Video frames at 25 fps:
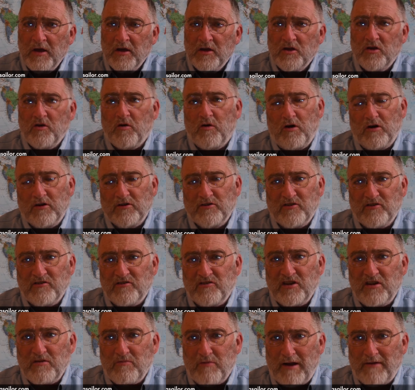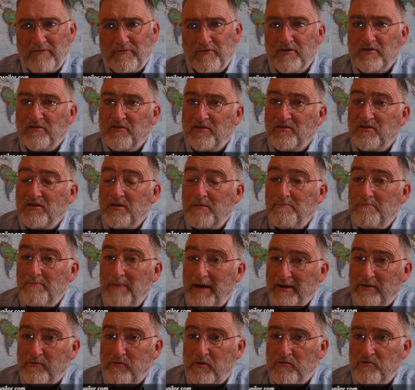You'll also see references to
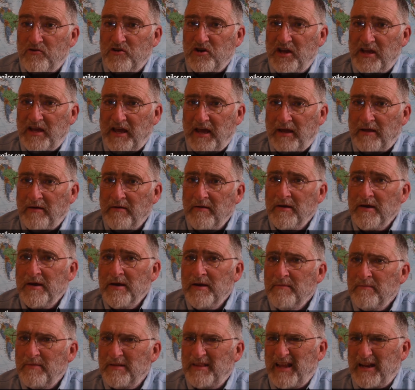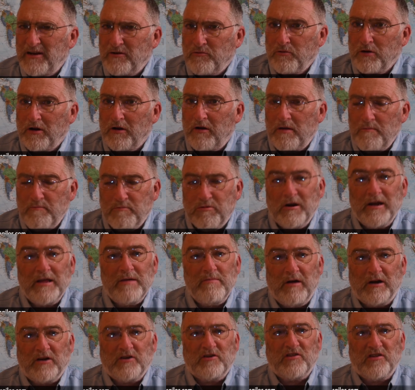micro jigging, but that's really pretty
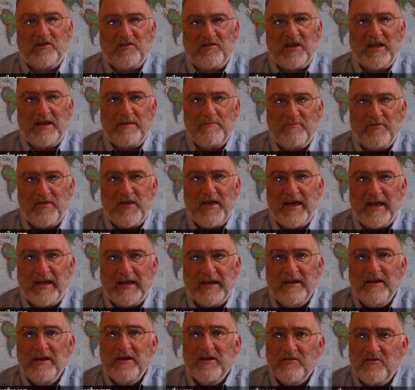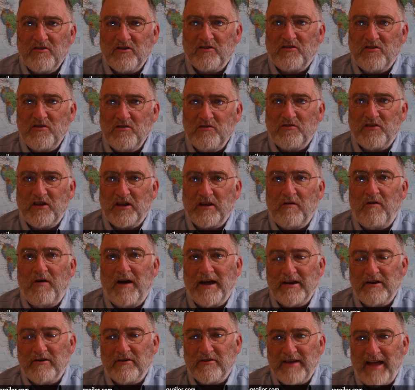much the same thing, just using
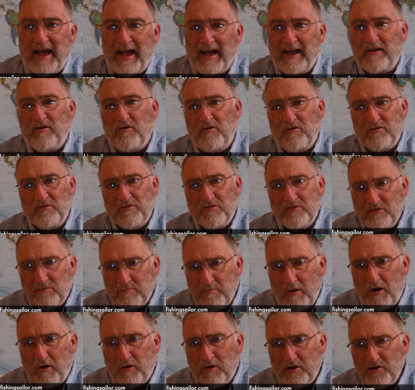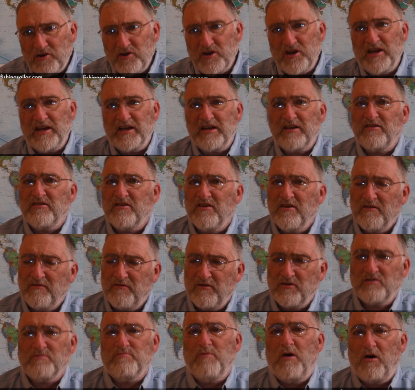lighter tackle, smaller jigs
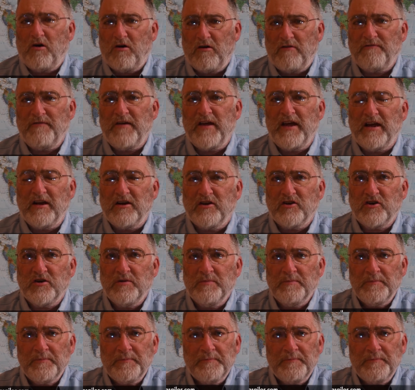for smaller fish.